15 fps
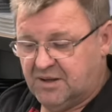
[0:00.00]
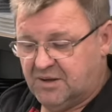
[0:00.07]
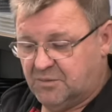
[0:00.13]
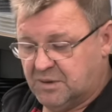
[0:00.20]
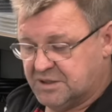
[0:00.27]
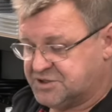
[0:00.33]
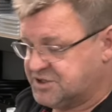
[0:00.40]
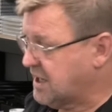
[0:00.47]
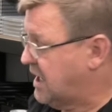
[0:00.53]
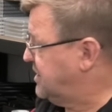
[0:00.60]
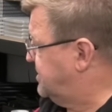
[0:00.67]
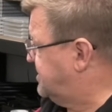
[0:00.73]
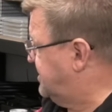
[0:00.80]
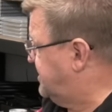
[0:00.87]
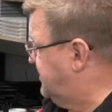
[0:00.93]
We're
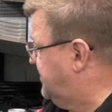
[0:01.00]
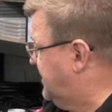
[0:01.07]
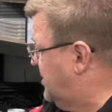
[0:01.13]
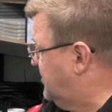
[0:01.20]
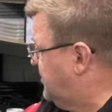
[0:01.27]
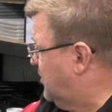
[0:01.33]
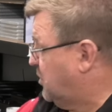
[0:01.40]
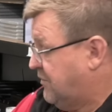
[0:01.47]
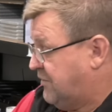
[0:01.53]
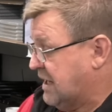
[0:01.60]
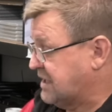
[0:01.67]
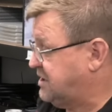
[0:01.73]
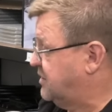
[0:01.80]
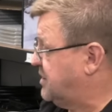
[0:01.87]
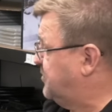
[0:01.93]
starting to develop, or we've
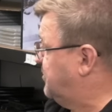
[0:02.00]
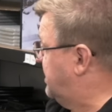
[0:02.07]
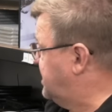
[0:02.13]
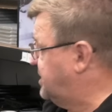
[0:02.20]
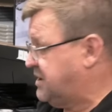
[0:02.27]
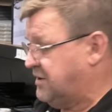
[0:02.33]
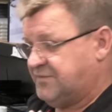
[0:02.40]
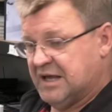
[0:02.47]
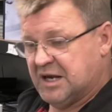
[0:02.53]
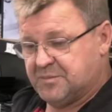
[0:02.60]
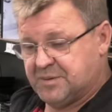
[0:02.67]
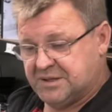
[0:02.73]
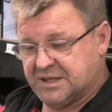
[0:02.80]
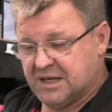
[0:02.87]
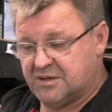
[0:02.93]
actually completed
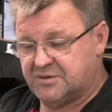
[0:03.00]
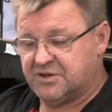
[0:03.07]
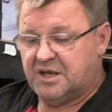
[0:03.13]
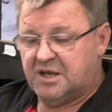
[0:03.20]
developing those.